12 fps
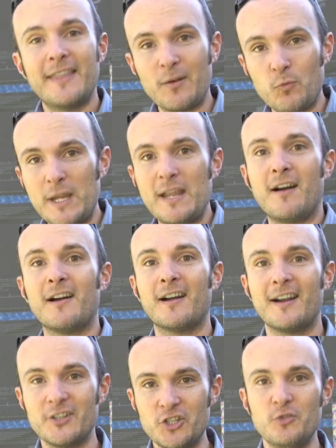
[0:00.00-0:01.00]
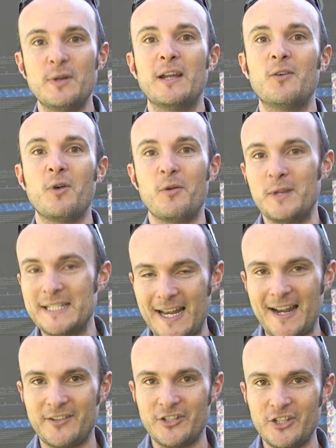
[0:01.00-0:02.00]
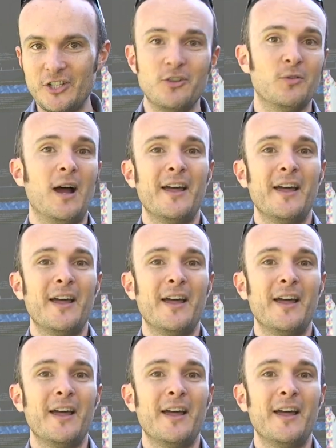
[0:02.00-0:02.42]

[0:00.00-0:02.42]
that we are doing what we set out to do.